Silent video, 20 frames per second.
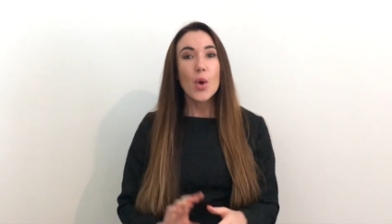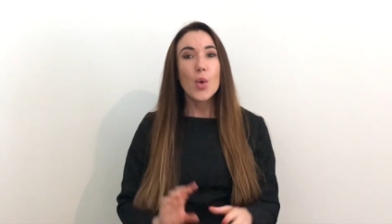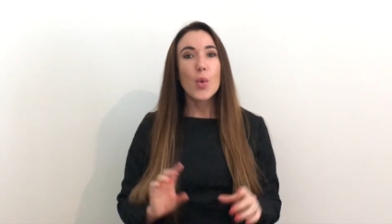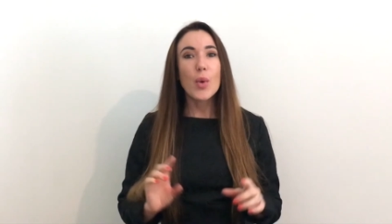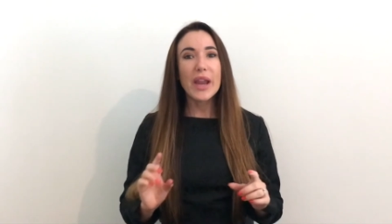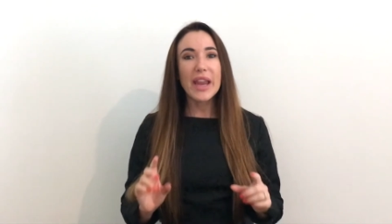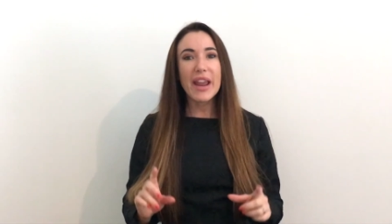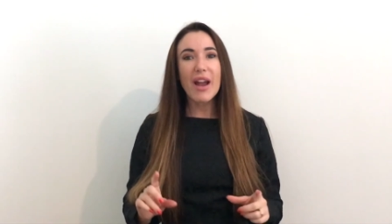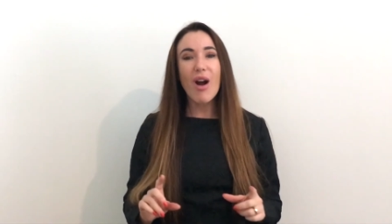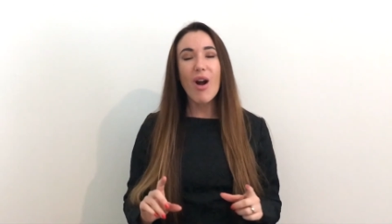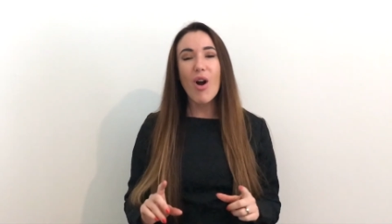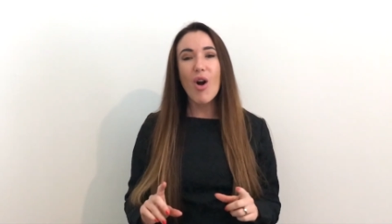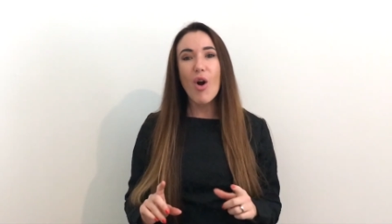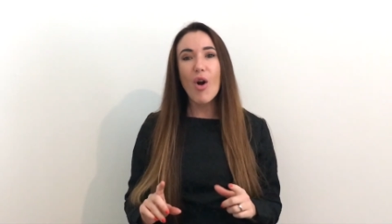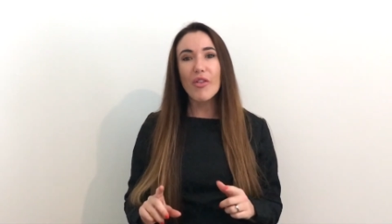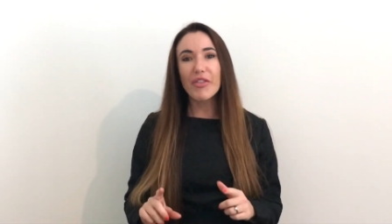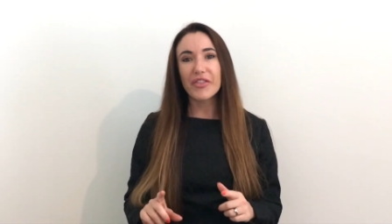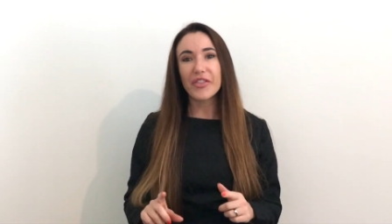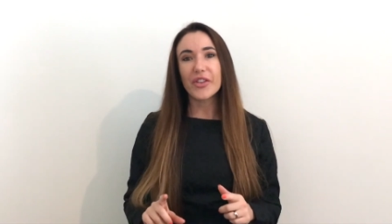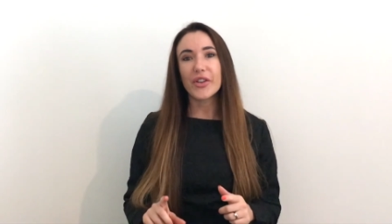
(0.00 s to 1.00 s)
we are
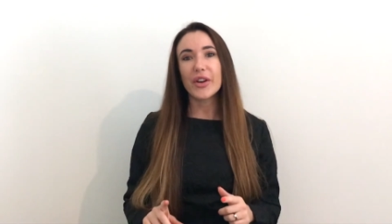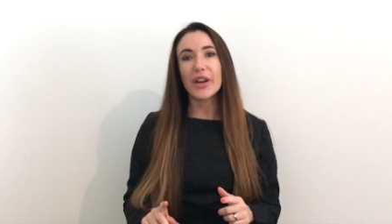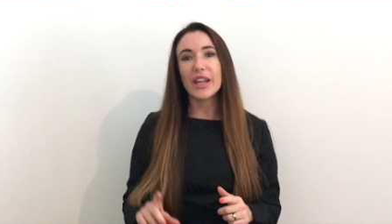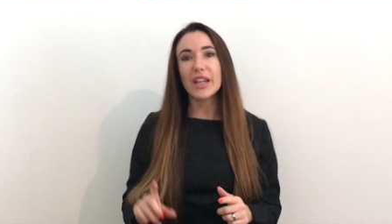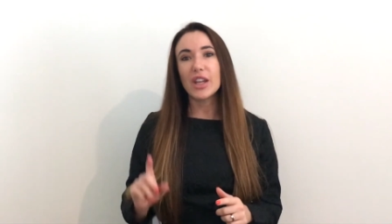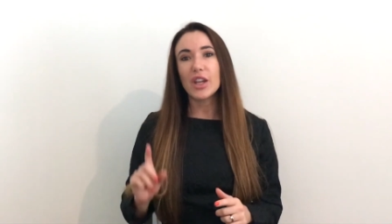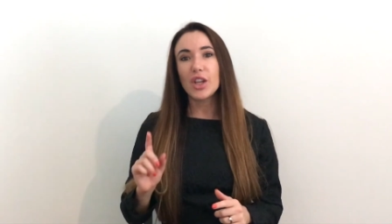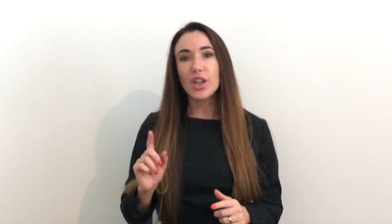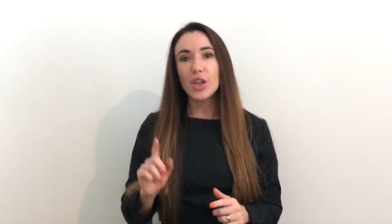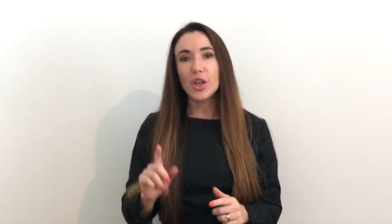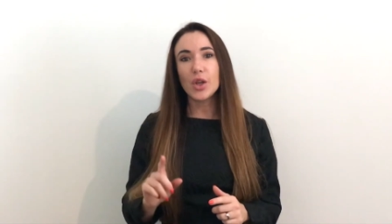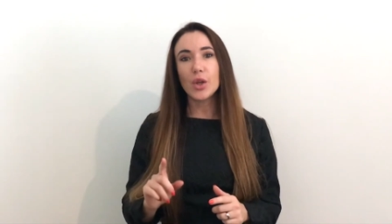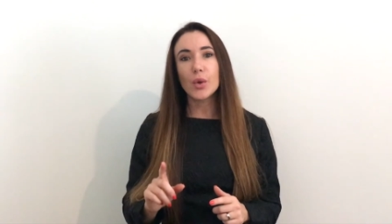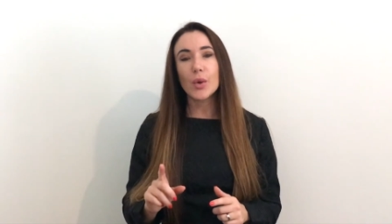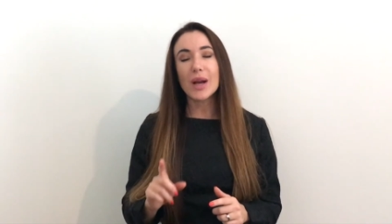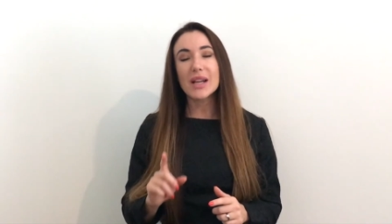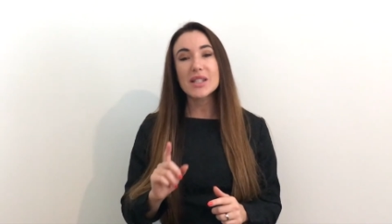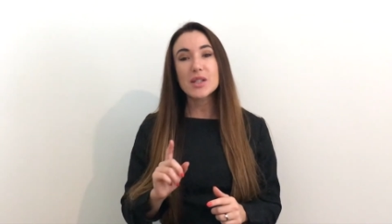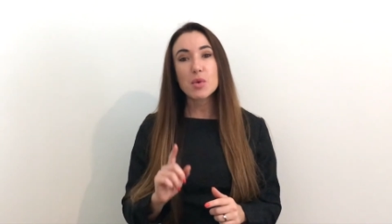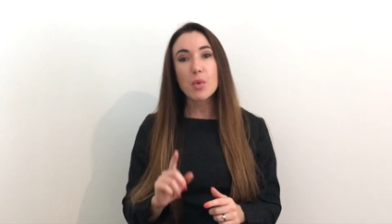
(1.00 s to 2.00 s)
offering you
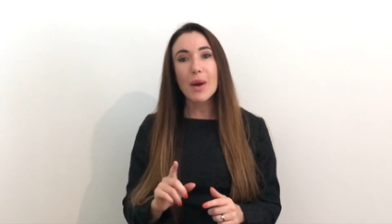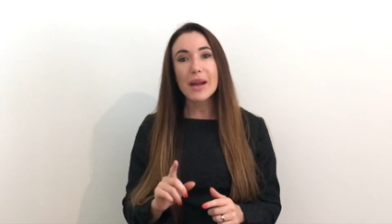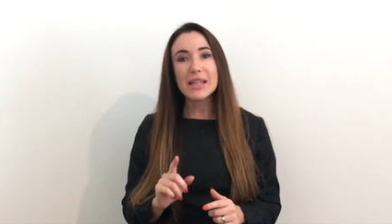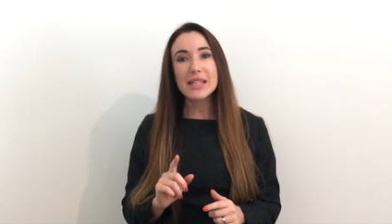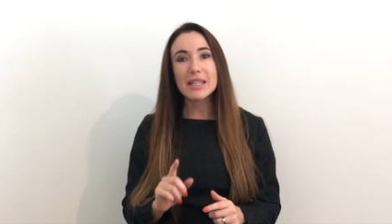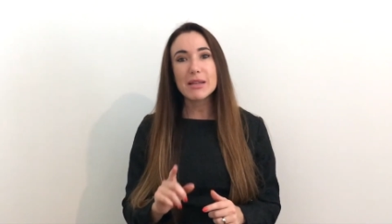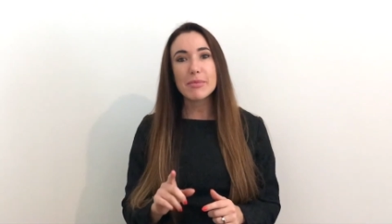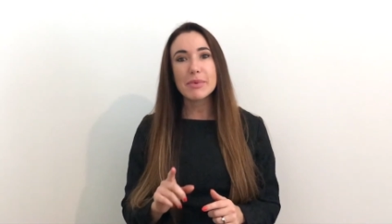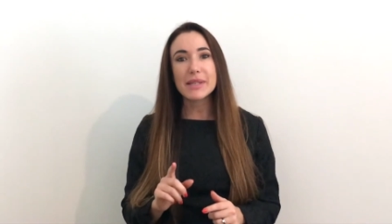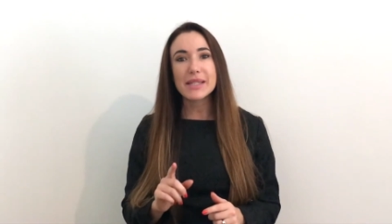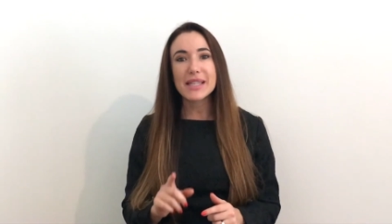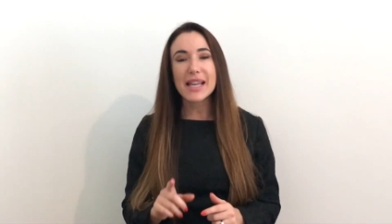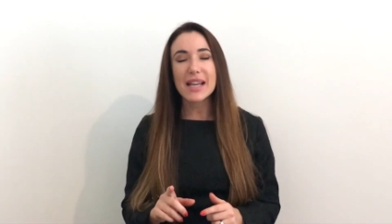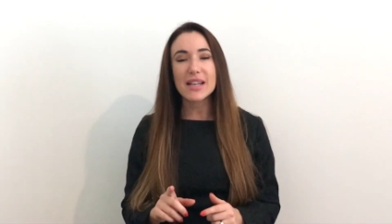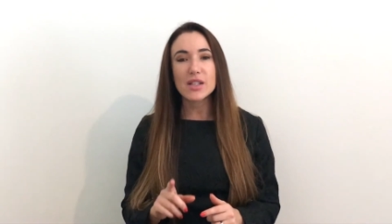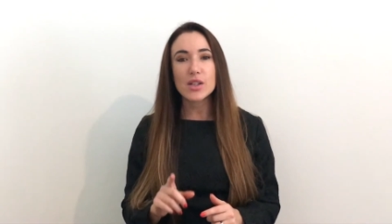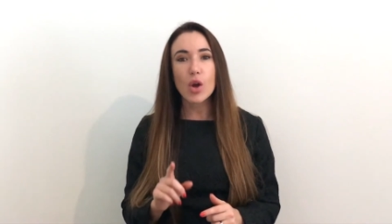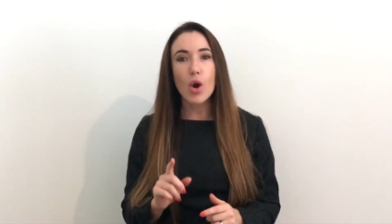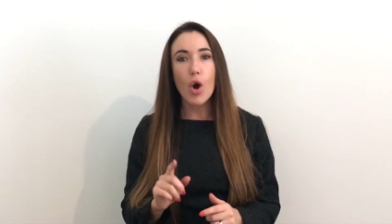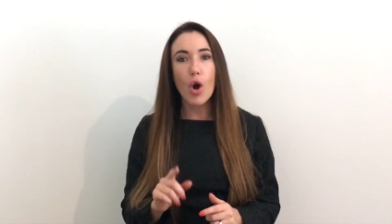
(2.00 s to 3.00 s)
a
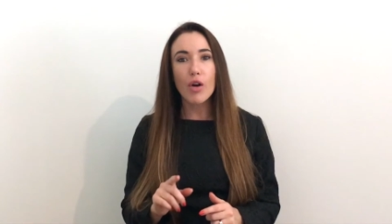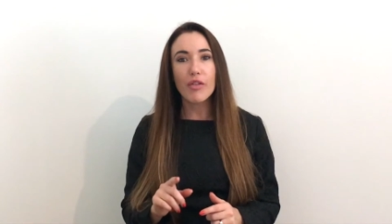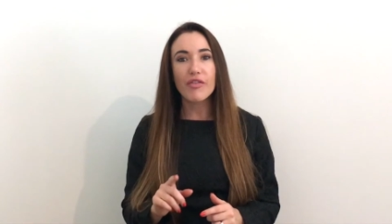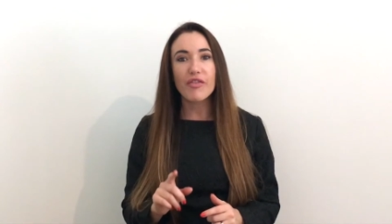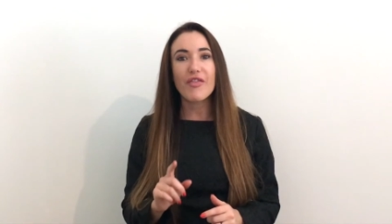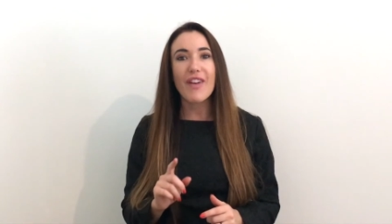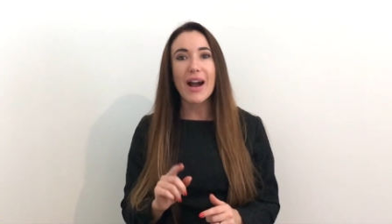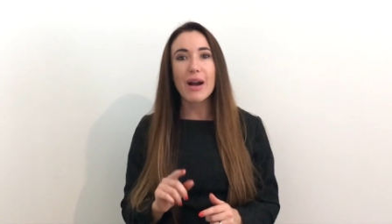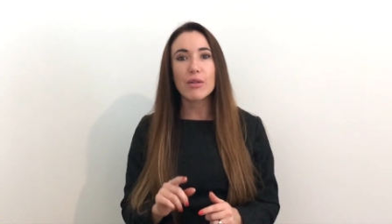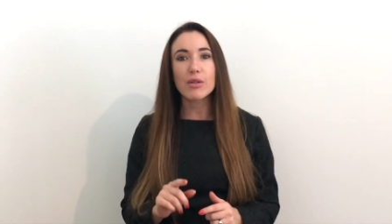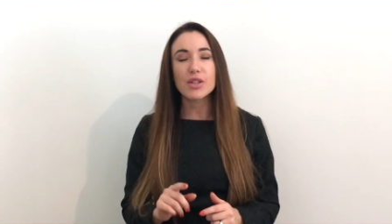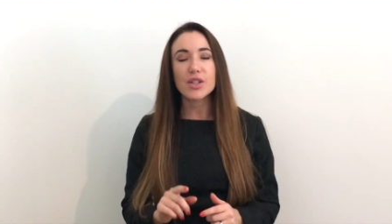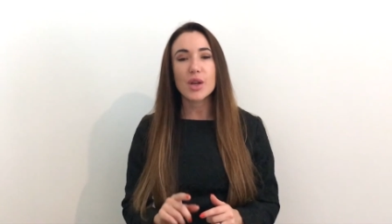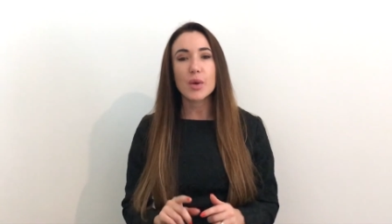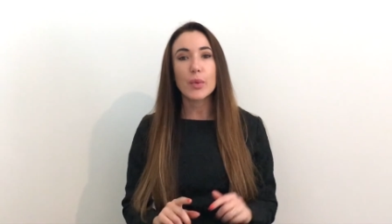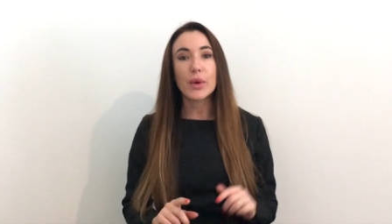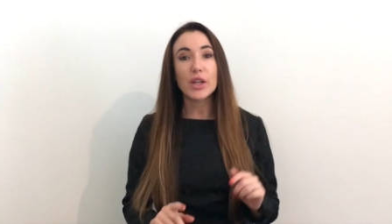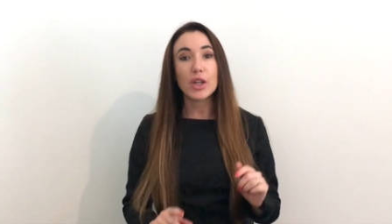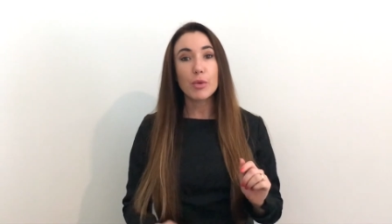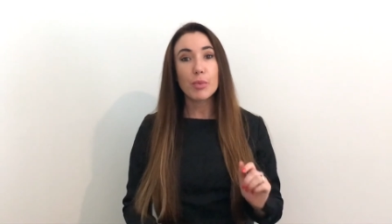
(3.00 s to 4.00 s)
20% off
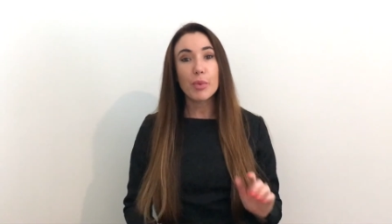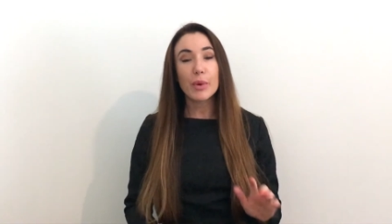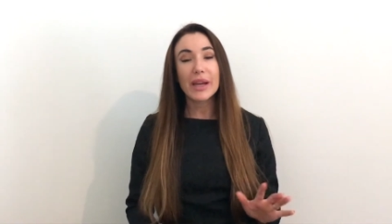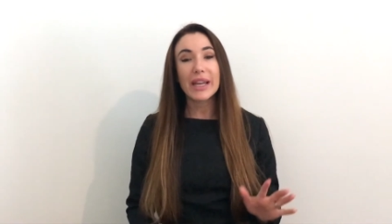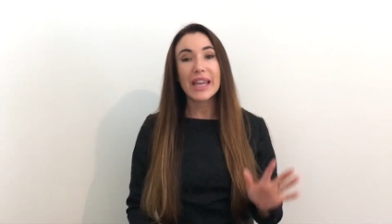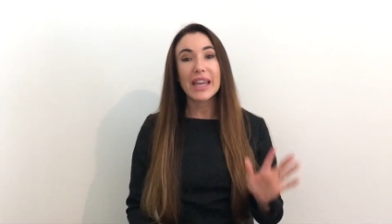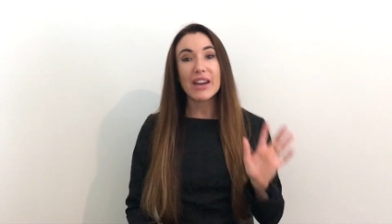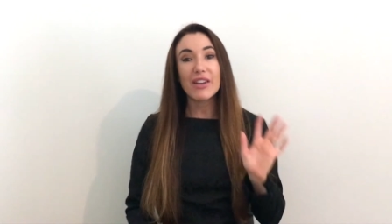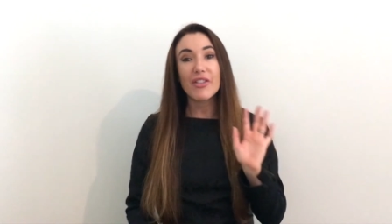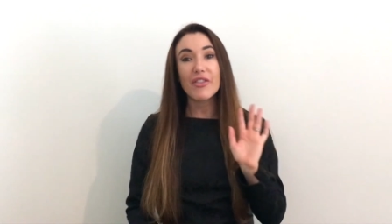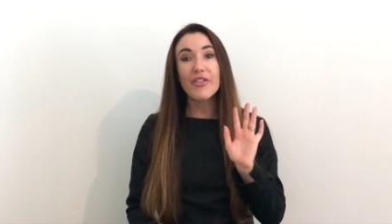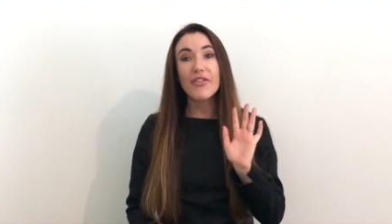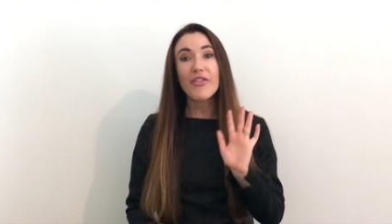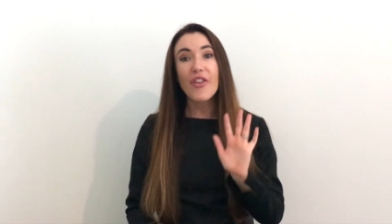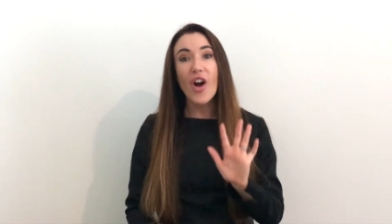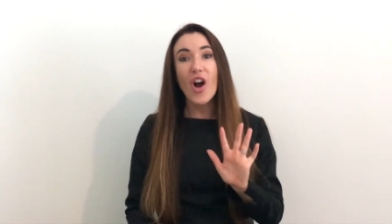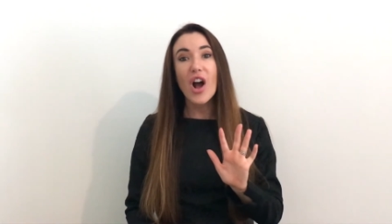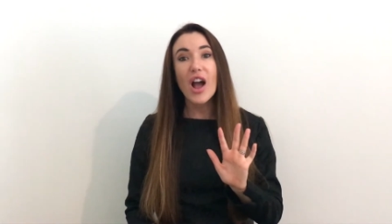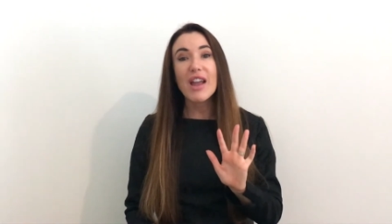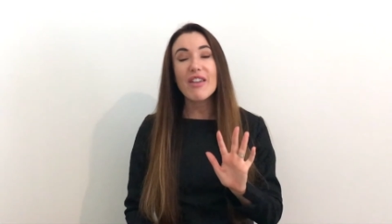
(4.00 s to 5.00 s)
voucher when you bring in
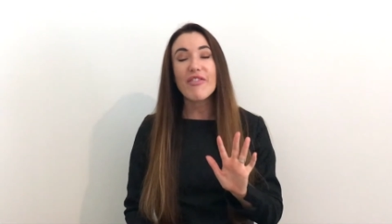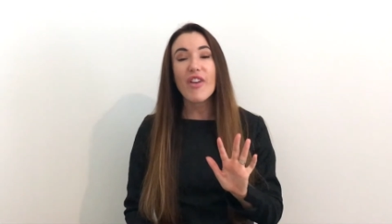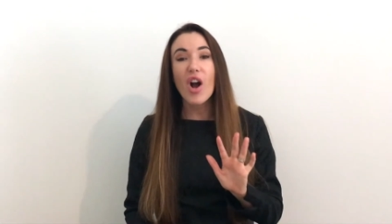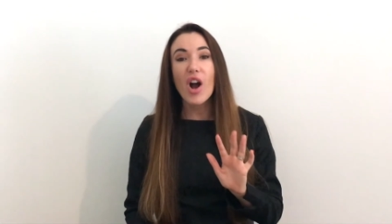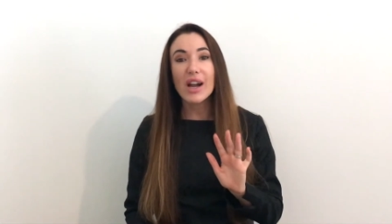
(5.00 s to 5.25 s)
5